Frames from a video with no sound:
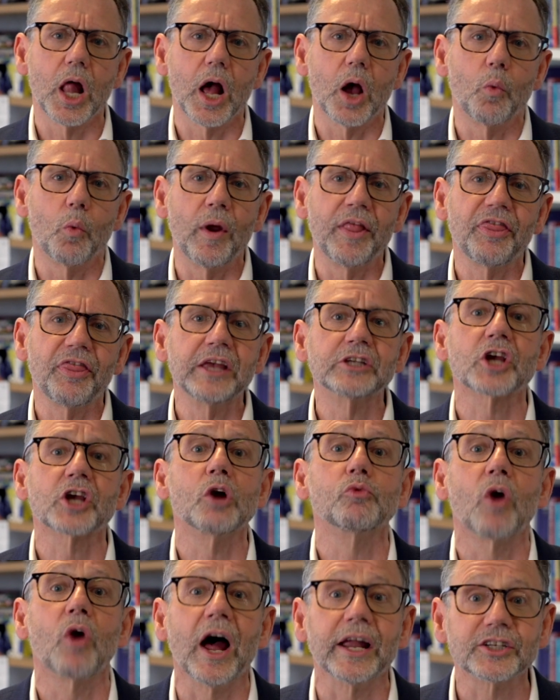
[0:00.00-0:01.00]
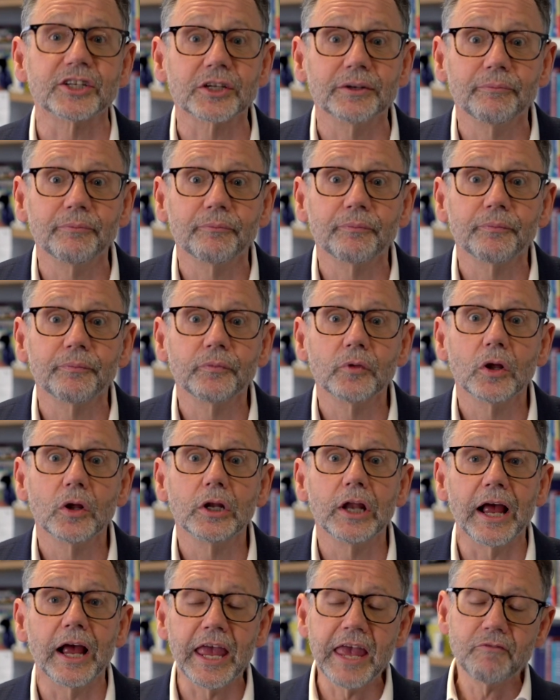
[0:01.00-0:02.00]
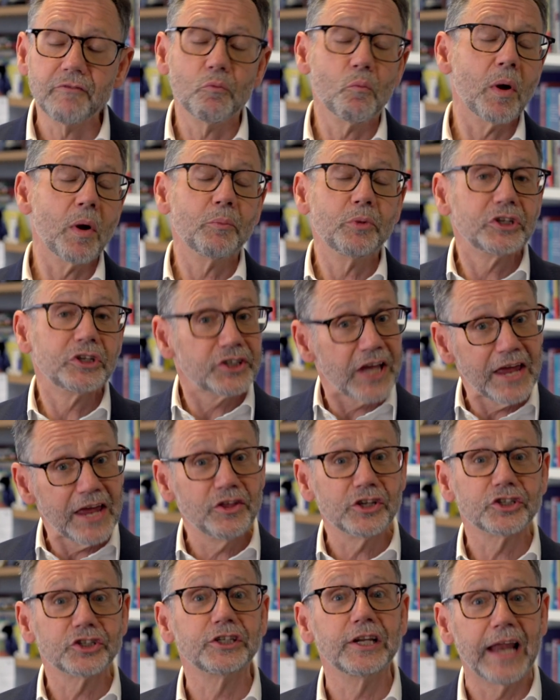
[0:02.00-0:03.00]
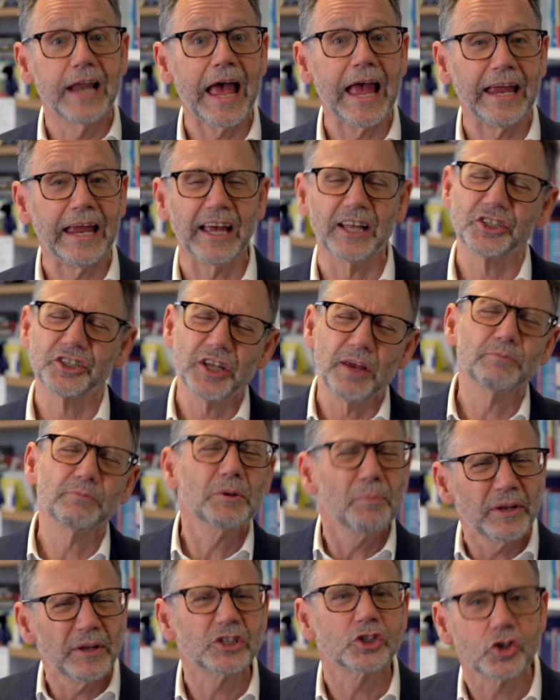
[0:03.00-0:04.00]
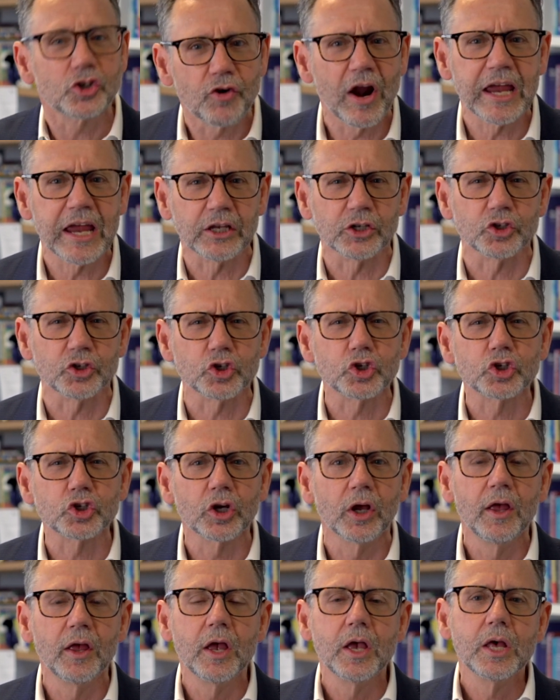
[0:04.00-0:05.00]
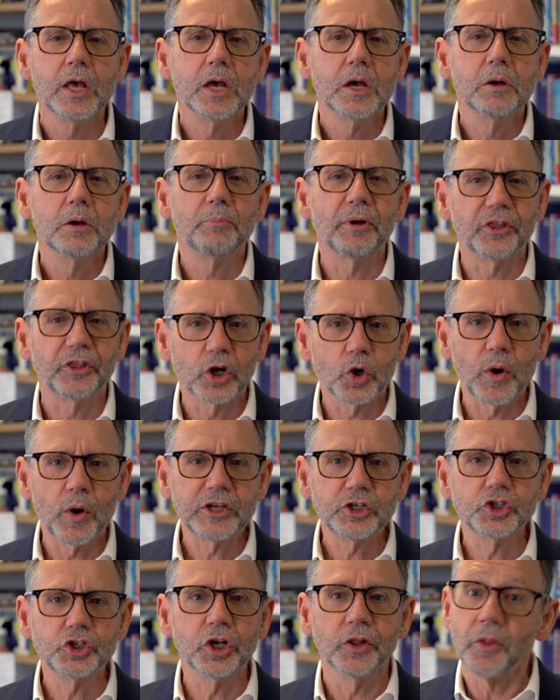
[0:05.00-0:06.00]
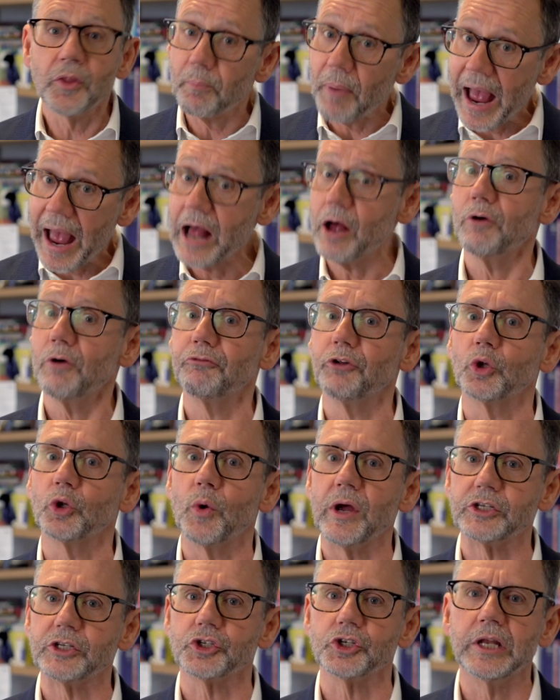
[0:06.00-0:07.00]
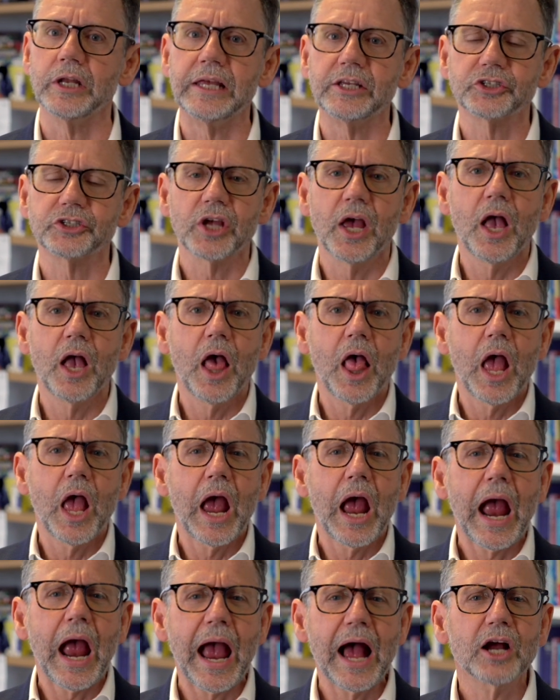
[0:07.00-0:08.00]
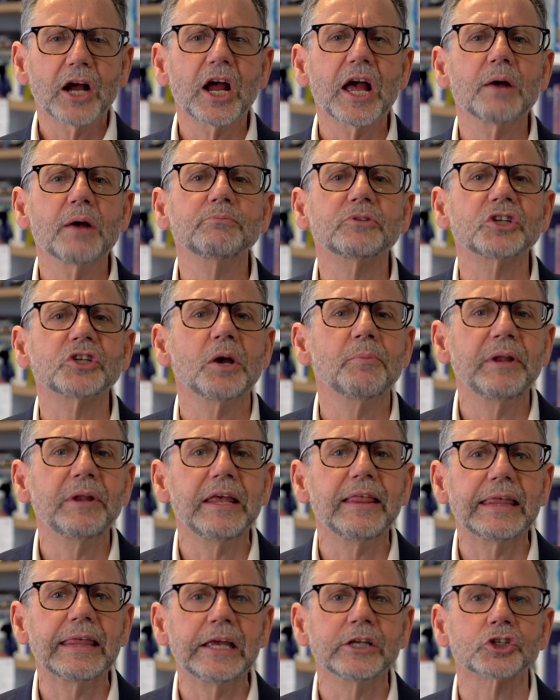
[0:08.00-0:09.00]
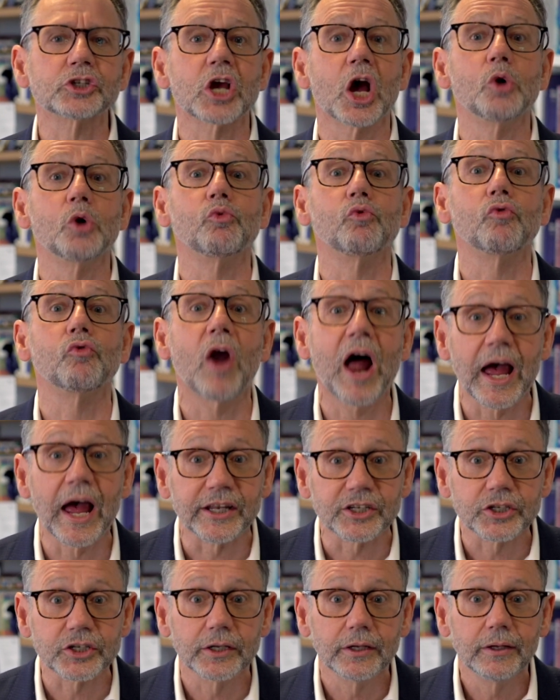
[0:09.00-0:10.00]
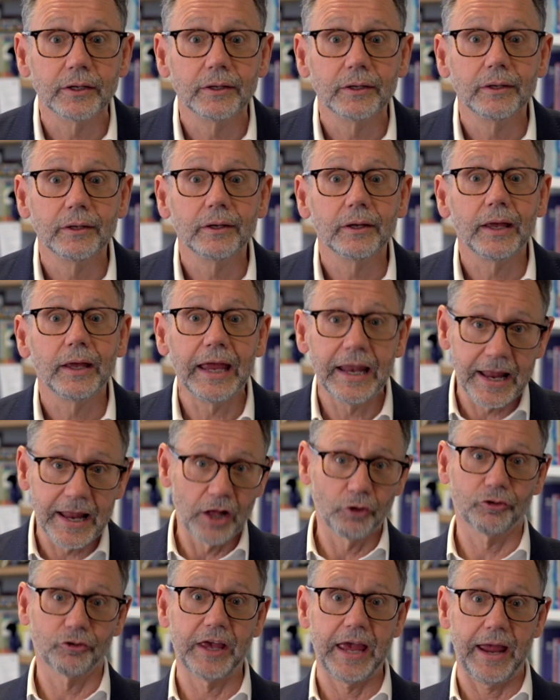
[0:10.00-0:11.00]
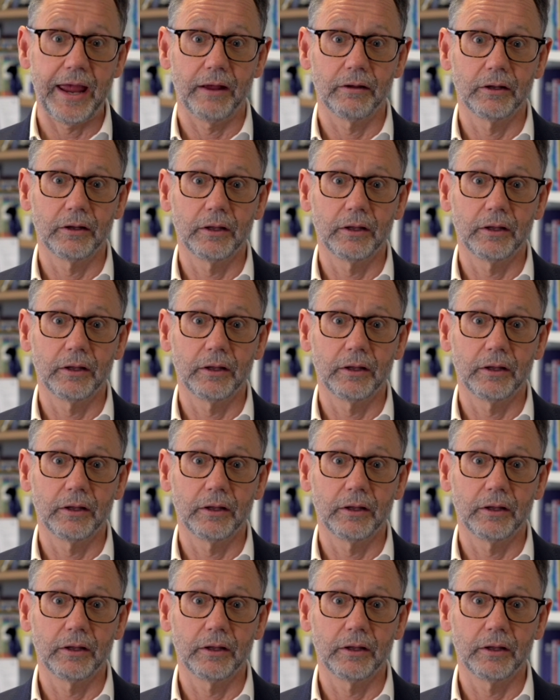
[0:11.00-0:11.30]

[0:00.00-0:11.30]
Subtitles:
when things go right? Now, even when we say this today, it seems a bit strange. But the question, the powerful question is, how come so many things go right in healthcare?